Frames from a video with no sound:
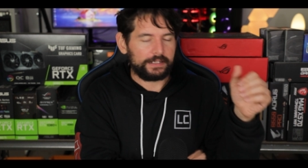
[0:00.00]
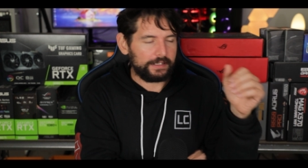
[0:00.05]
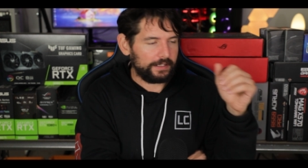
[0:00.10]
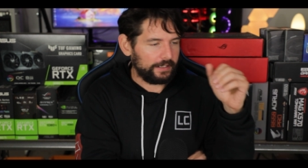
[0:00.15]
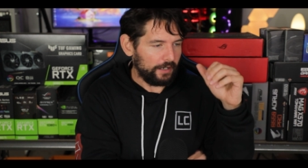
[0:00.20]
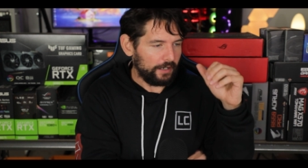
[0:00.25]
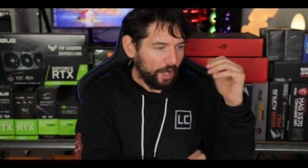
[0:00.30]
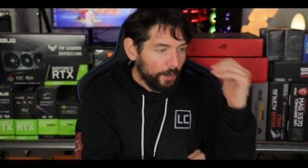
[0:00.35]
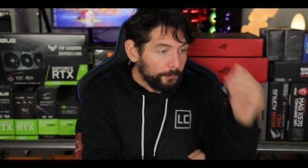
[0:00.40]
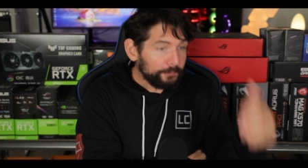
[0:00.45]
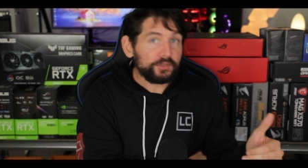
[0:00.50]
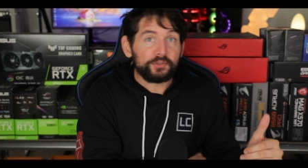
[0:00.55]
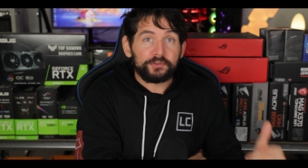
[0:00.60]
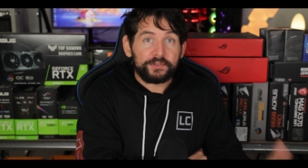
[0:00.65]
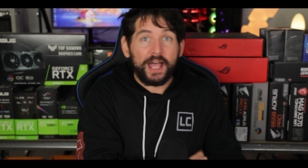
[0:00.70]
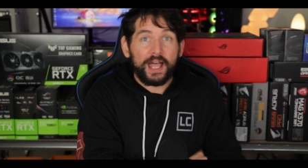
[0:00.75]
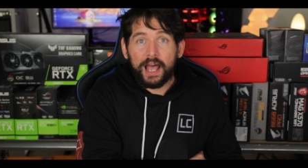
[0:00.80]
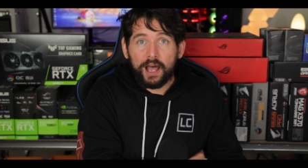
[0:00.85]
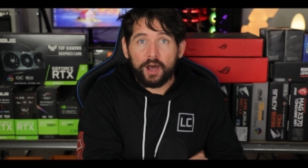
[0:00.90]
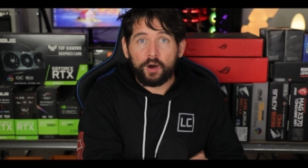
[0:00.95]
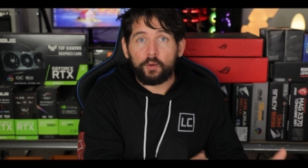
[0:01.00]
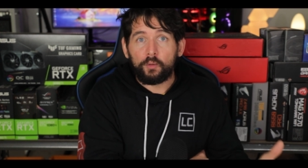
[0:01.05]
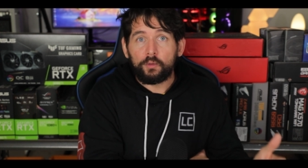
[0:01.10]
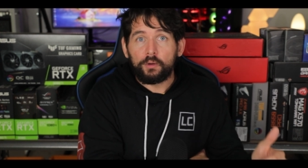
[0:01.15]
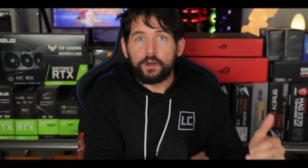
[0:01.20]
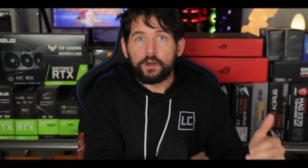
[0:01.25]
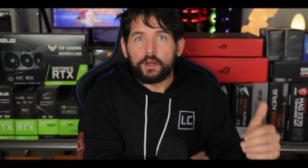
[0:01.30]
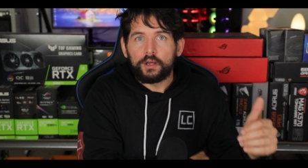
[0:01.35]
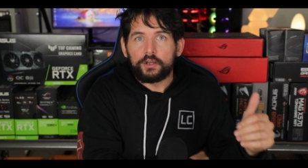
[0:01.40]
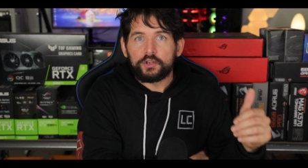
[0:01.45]
up to now
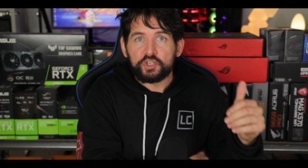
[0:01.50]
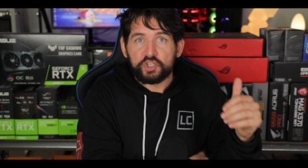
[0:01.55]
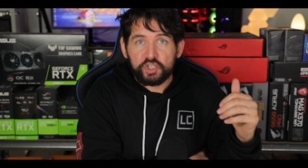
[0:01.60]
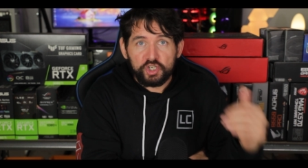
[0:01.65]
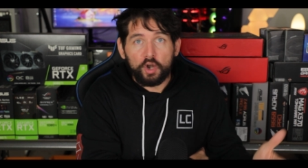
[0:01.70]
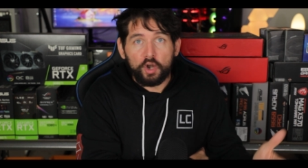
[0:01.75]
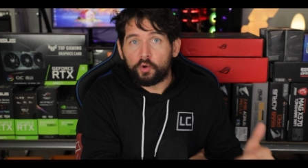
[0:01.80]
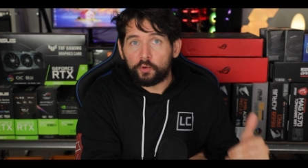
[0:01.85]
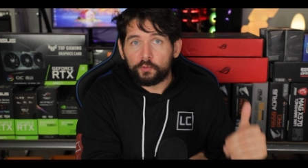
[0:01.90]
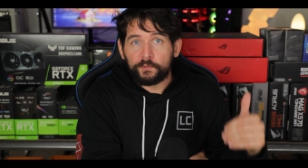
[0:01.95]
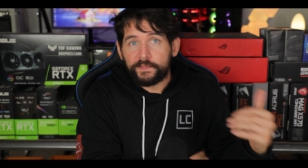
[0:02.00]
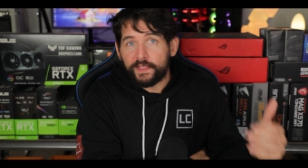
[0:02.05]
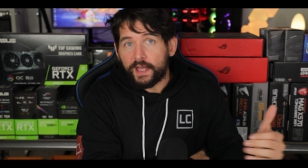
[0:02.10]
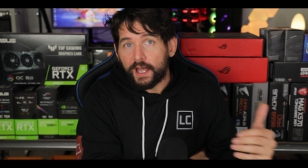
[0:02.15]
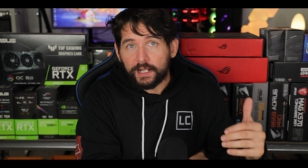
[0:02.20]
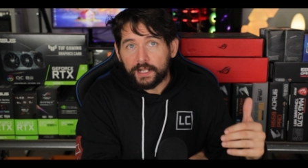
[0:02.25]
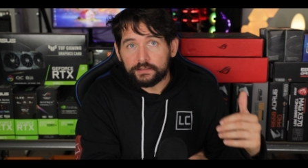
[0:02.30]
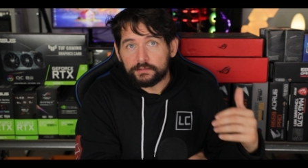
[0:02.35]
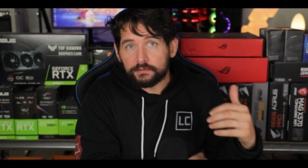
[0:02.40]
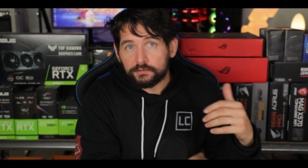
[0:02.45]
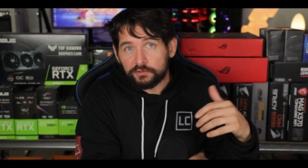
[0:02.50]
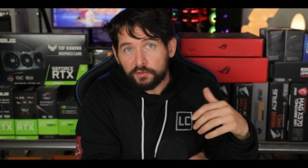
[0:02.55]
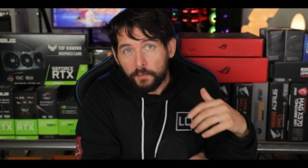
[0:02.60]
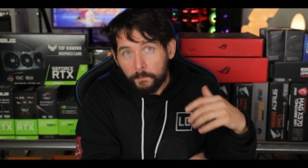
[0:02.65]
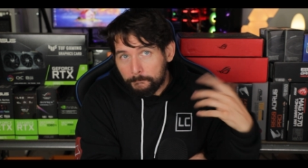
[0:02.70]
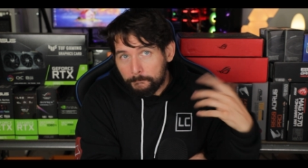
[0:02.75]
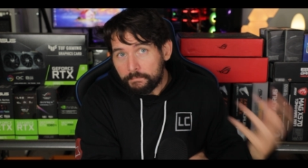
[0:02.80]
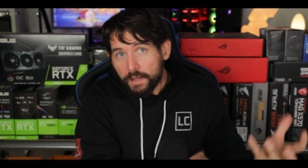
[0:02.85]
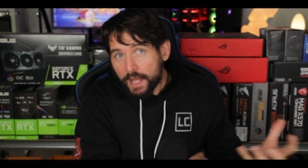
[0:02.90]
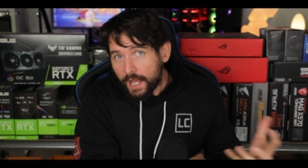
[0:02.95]
showed that the
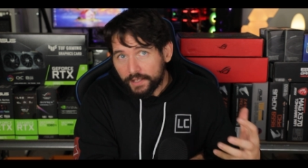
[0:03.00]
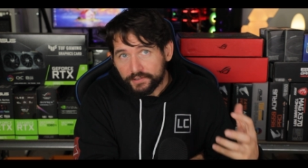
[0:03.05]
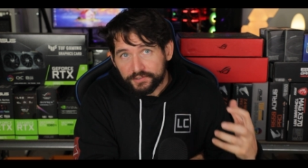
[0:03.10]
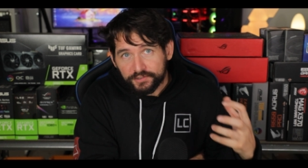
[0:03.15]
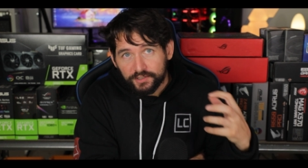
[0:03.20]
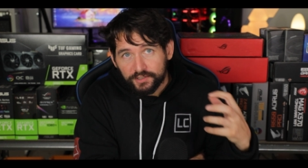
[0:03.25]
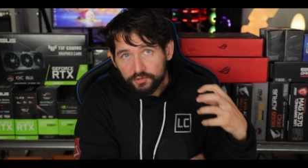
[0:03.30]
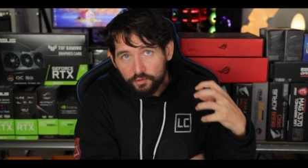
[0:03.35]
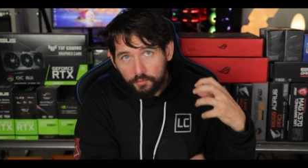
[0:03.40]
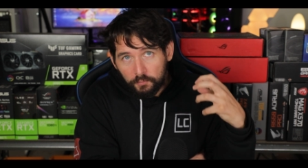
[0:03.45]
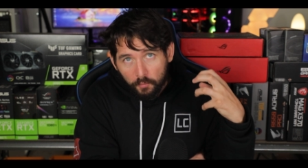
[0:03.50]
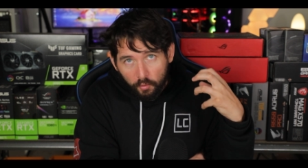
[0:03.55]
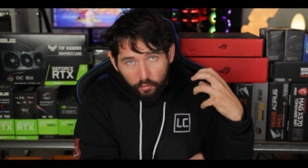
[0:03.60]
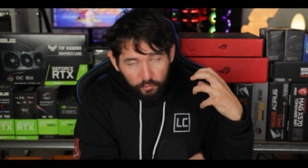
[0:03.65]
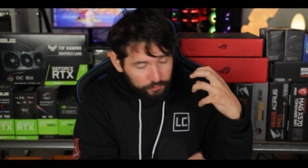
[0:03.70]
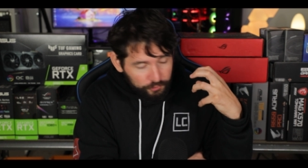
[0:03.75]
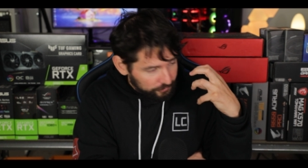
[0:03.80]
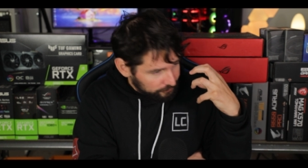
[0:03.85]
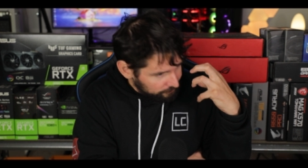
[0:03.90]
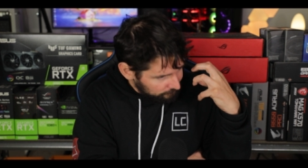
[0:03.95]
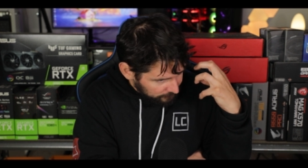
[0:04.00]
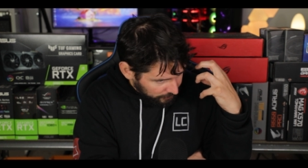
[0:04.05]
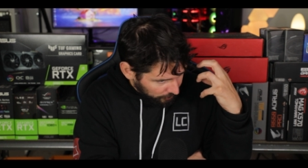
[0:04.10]
best and the most,